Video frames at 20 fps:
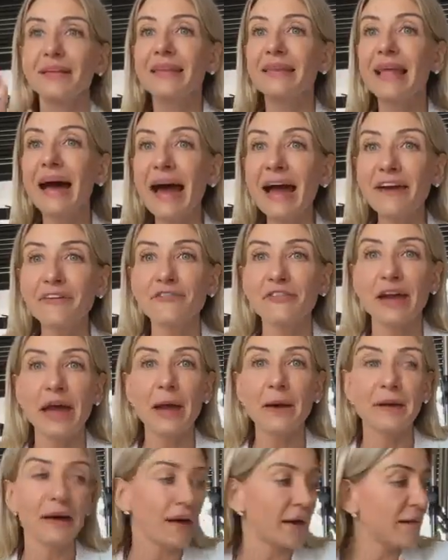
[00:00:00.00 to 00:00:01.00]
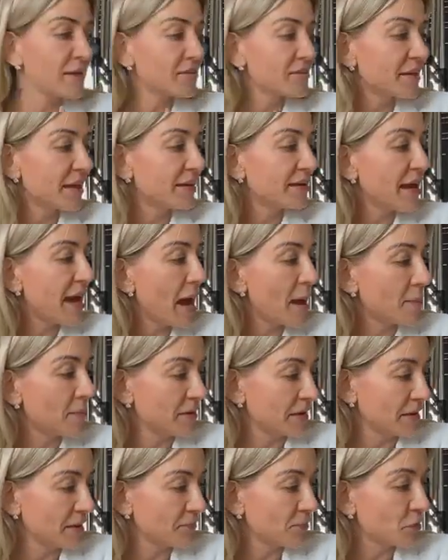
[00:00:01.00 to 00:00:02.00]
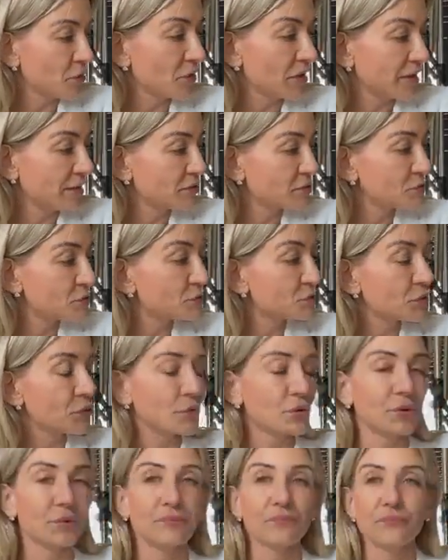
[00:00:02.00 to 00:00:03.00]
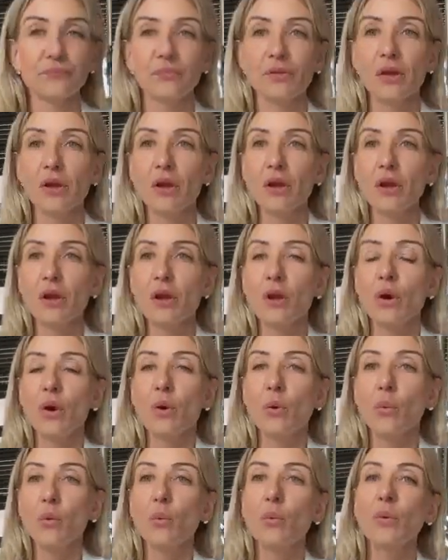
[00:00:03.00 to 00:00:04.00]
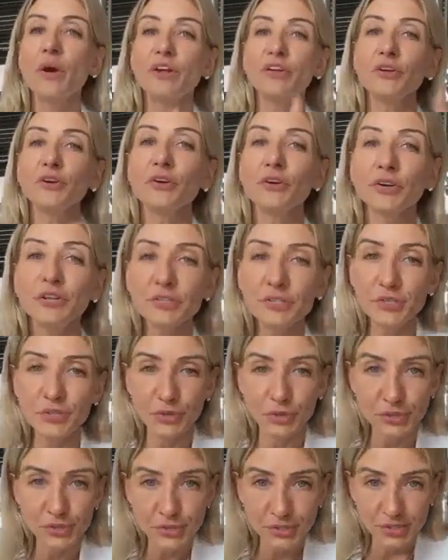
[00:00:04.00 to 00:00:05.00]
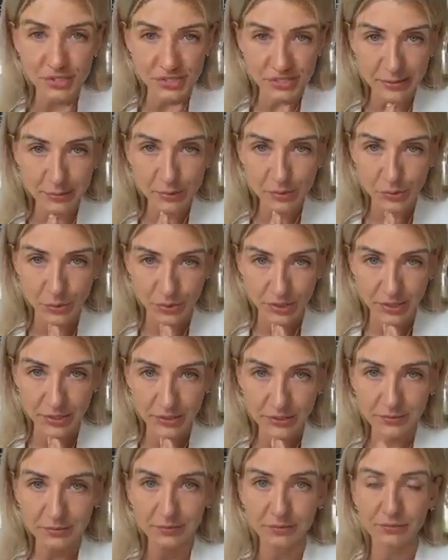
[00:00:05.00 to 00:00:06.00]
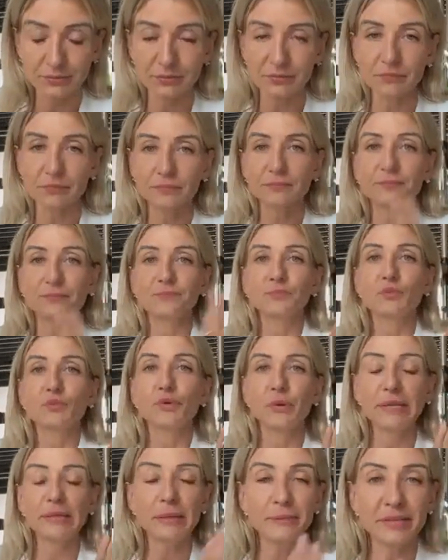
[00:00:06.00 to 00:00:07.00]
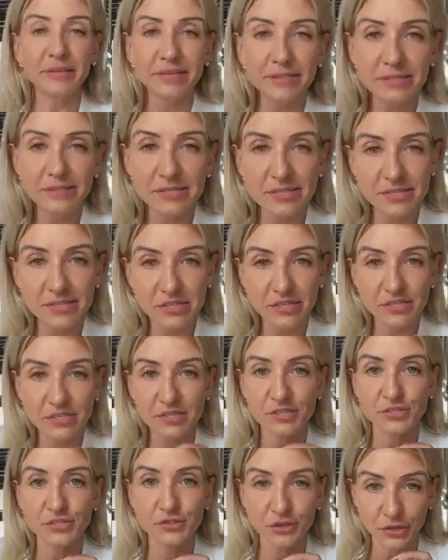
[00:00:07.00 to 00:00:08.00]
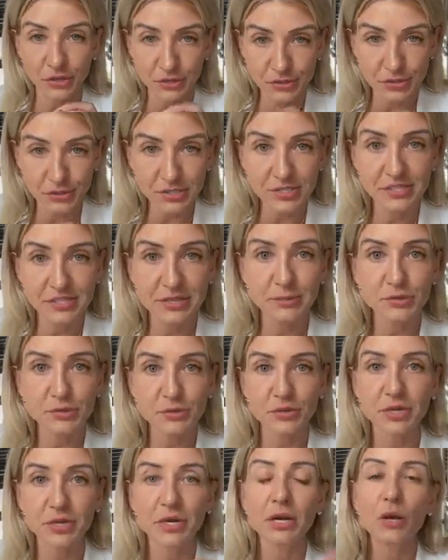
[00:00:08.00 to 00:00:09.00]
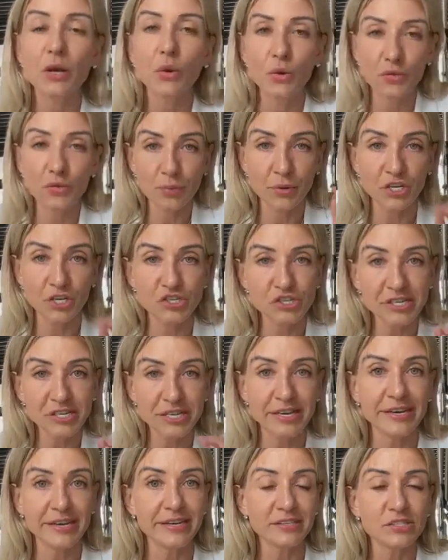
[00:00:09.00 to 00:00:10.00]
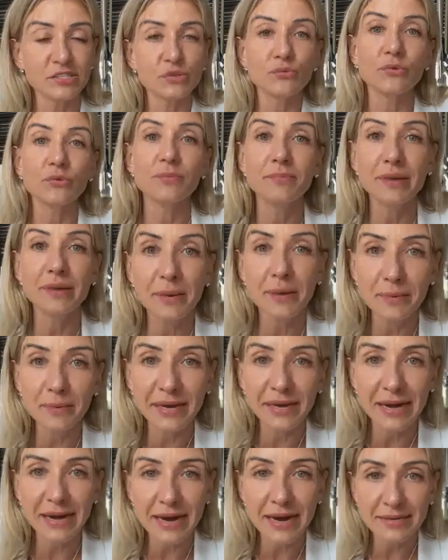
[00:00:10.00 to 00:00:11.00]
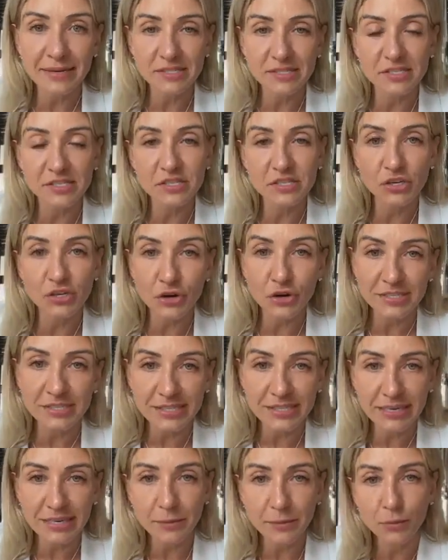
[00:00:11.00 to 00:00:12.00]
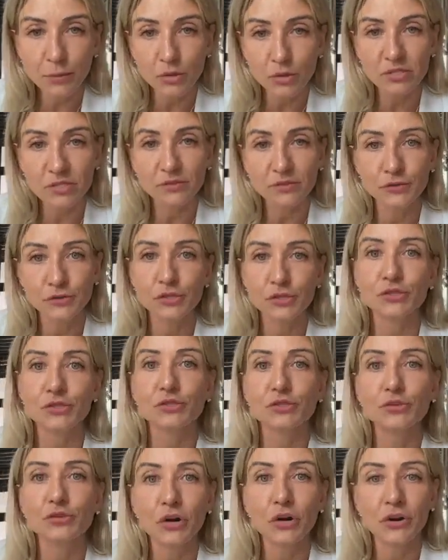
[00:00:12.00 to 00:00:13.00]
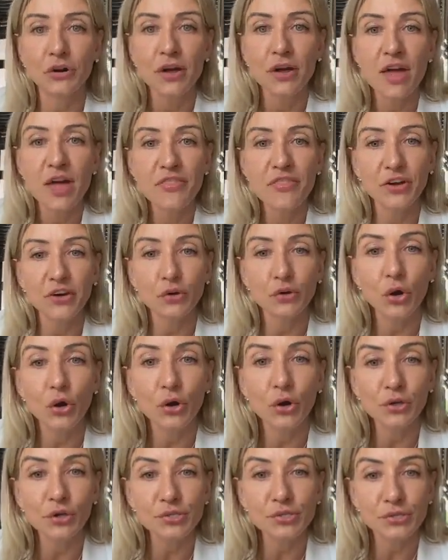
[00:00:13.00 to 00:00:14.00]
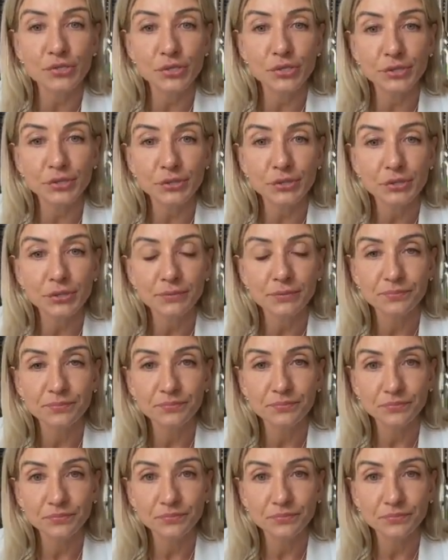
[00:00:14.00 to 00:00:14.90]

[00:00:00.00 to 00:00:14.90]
life, healthy and happy? Okay, so when you go into an ozone steam sauna, 20 minutes in an ozone steam sauna with moderate heat. Remember, guys, this is critically important for you to know that ozone